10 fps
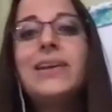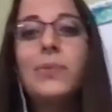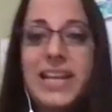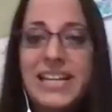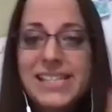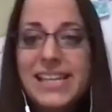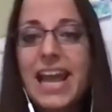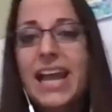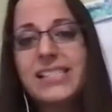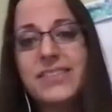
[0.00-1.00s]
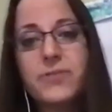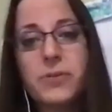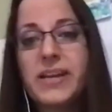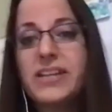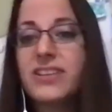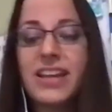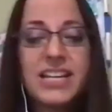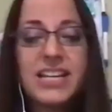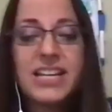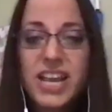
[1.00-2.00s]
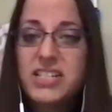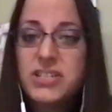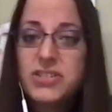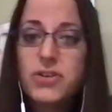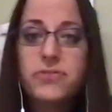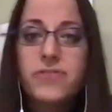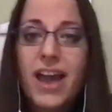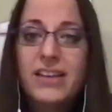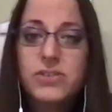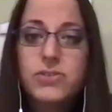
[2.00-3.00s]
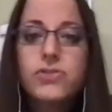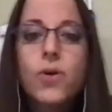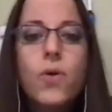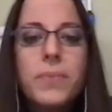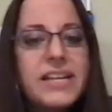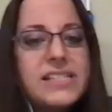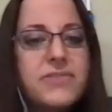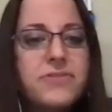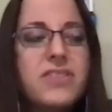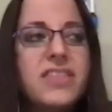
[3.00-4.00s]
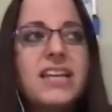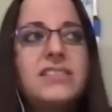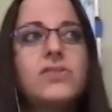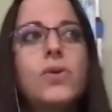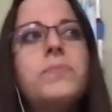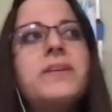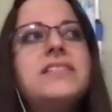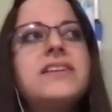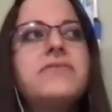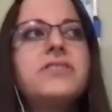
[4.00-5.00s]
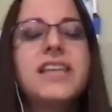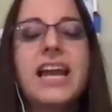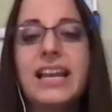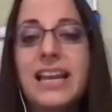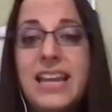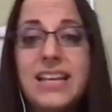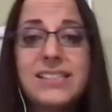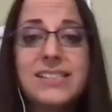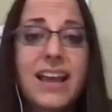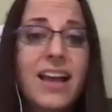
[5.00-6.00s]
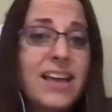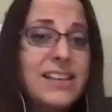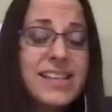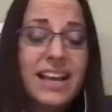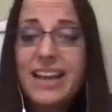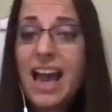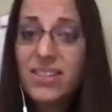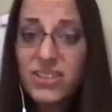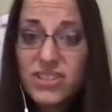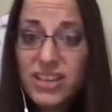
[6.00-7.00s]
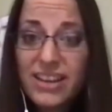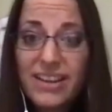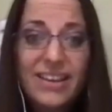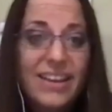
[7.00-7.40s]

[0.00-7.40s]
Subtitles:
We need today's information, and it changes so fast. There's so many different things, so many different techniques, technology.